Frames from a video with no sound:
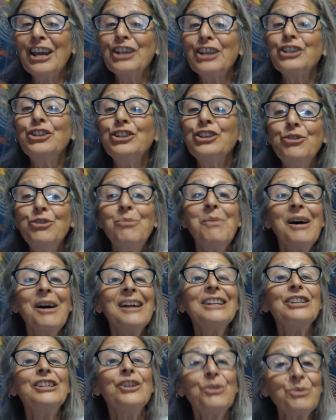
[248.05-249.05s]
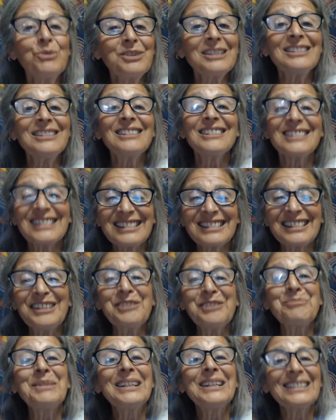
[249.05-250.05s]
you might notice
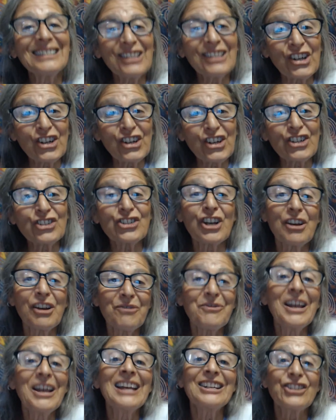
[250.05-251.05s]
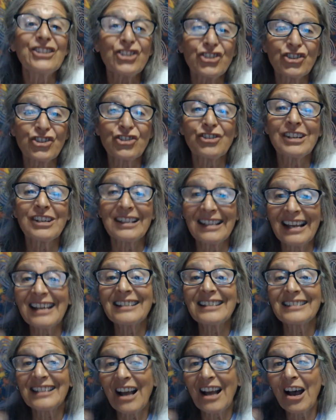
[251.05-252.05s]
some large event during that
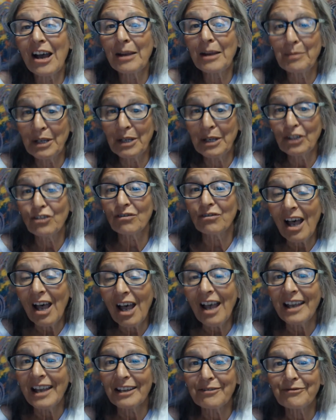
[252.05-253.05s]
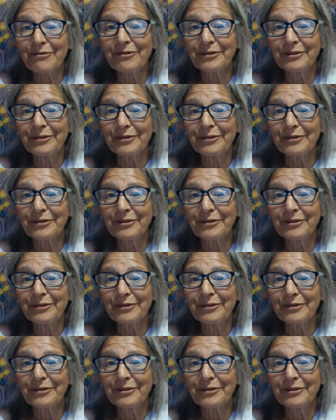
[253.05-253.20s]
time in your life.